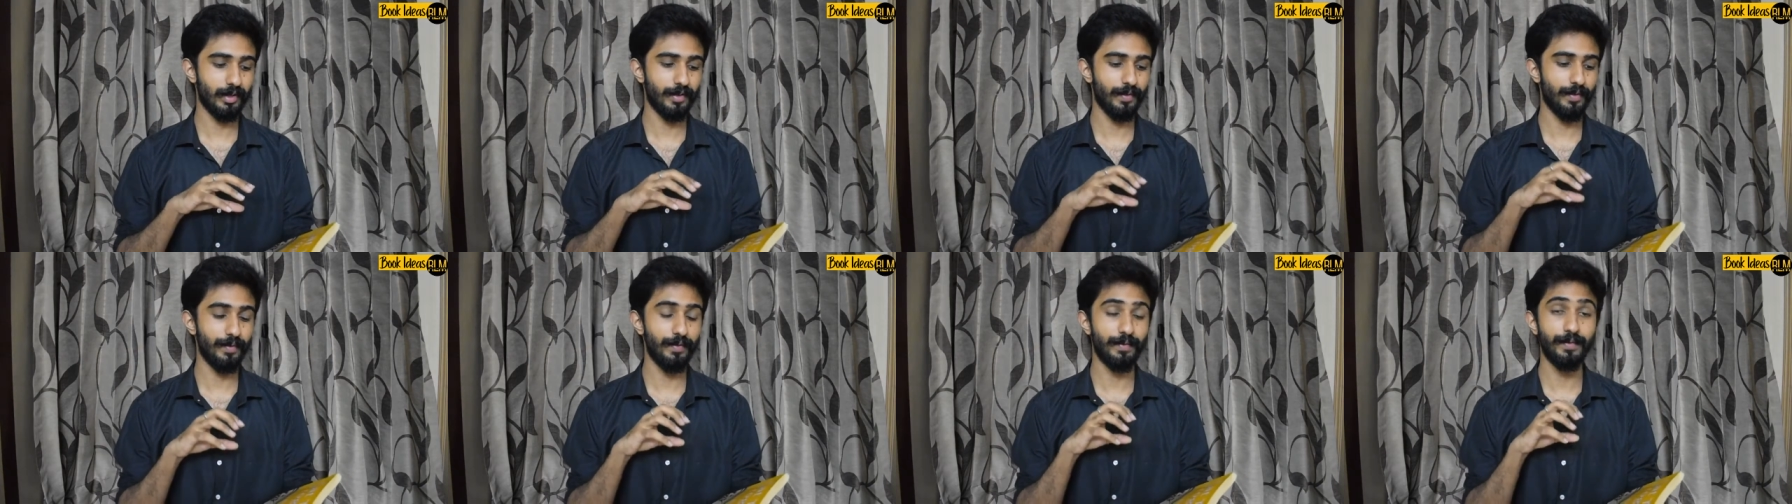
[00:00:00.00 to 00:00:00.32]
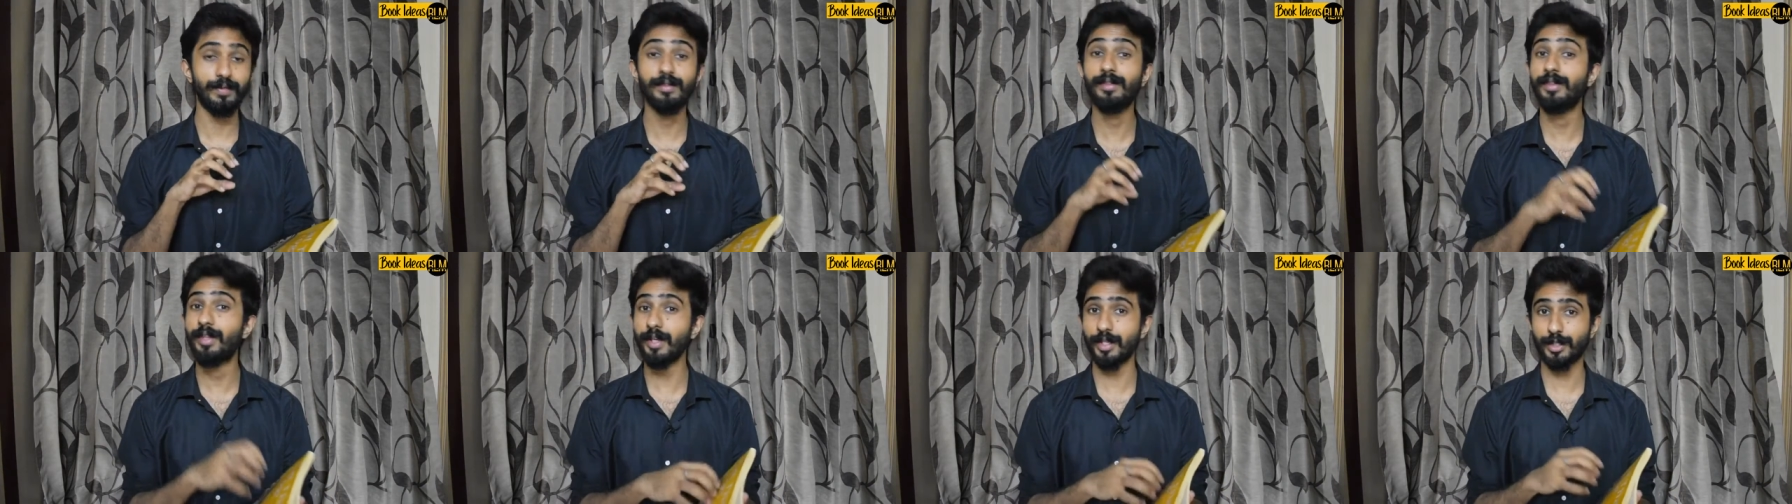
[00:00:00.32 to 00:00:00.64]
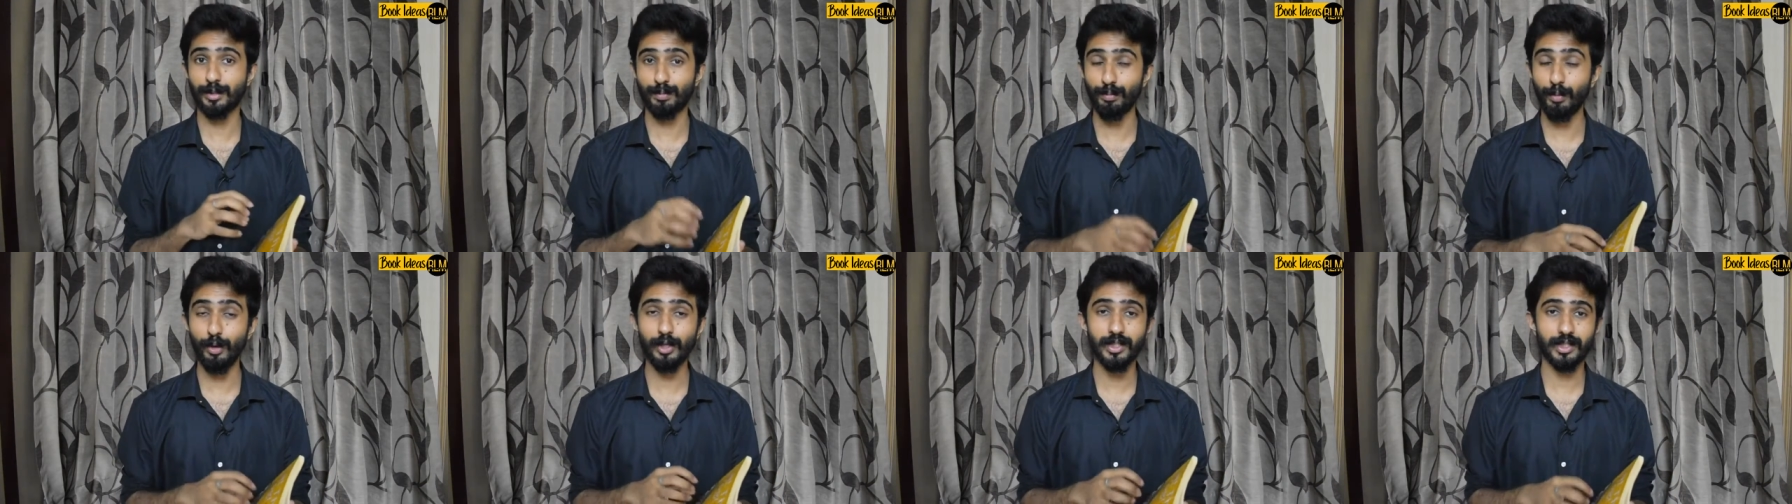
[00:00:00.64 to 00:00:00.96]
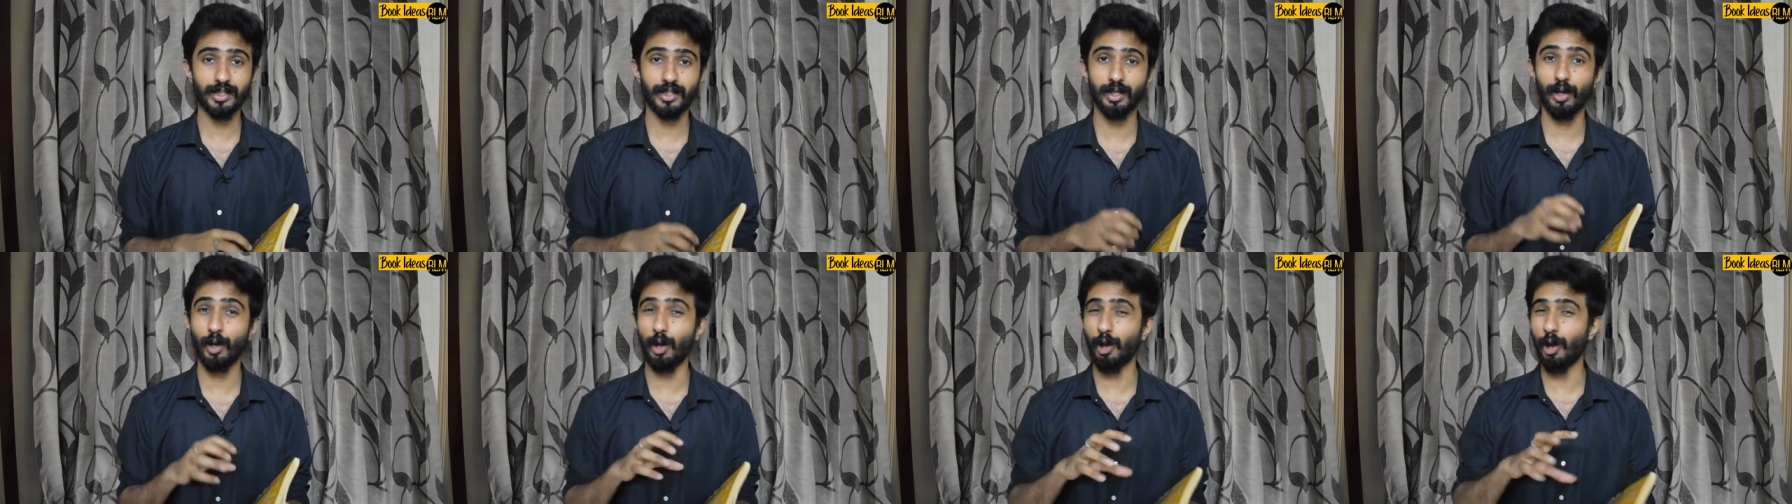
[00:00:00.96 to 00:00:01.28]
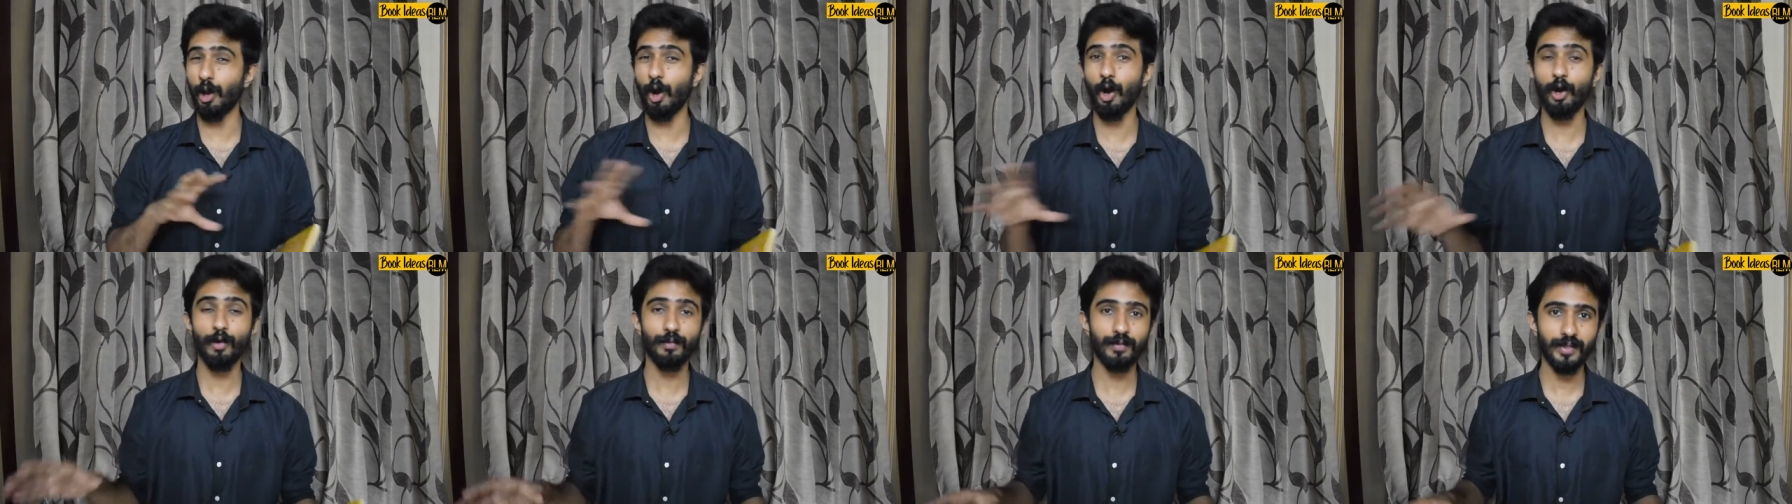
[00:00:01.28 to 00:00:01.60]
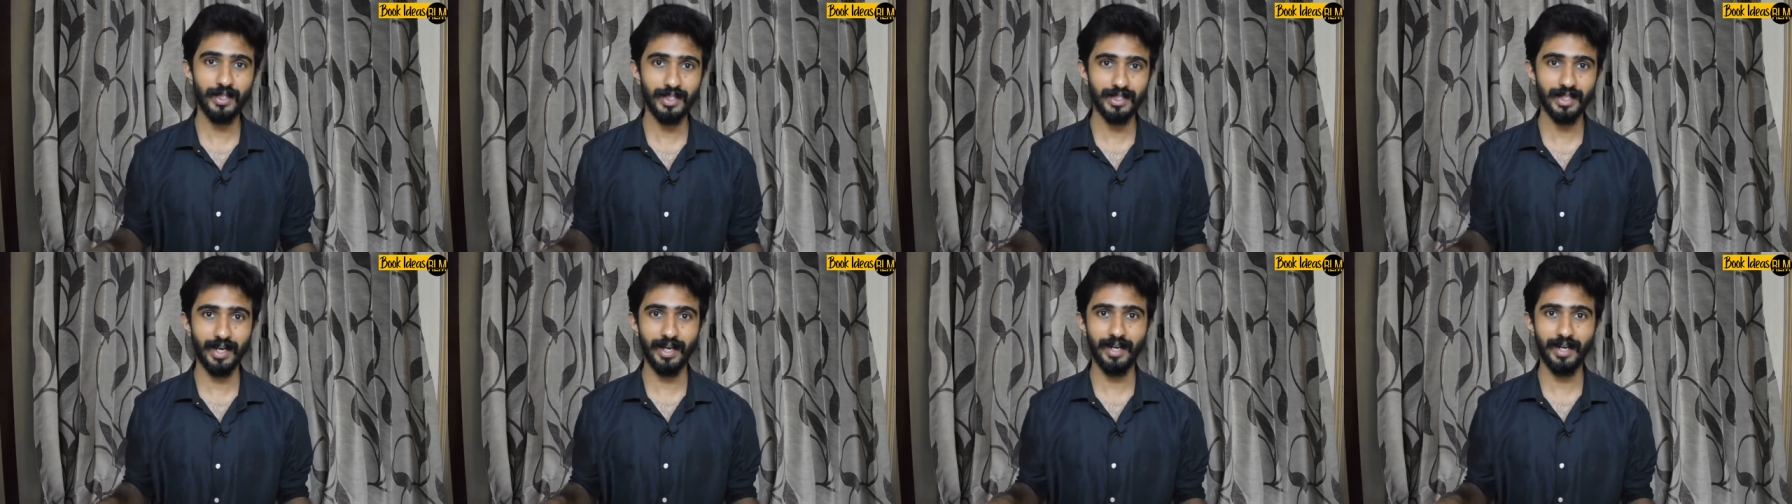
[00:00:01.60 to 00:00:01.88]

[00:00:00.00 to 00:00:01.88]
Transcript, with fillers: this book's lot of these